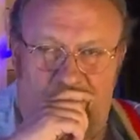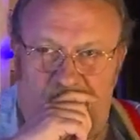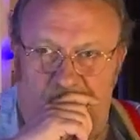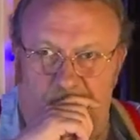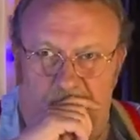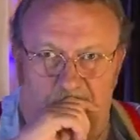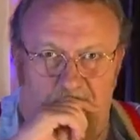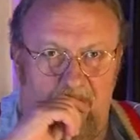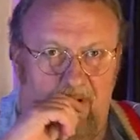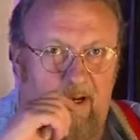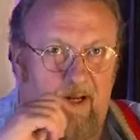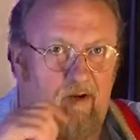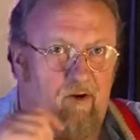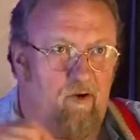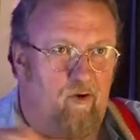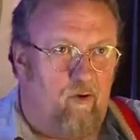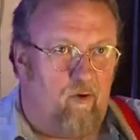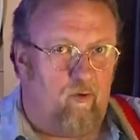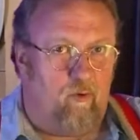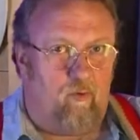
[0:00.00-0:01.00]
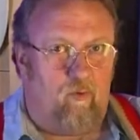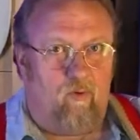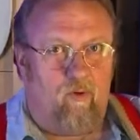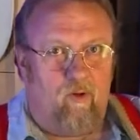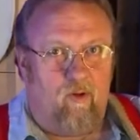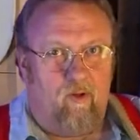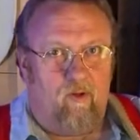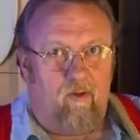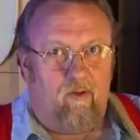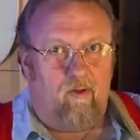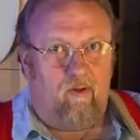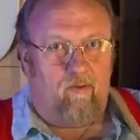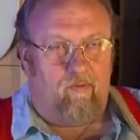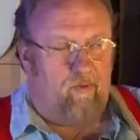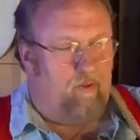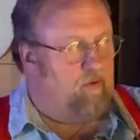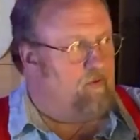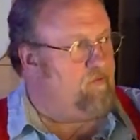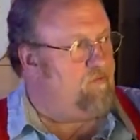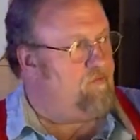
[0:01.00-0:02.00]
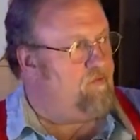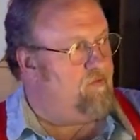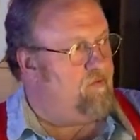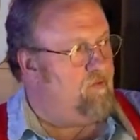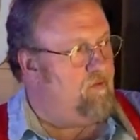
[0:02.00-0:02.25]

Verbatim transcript: learn how to do this.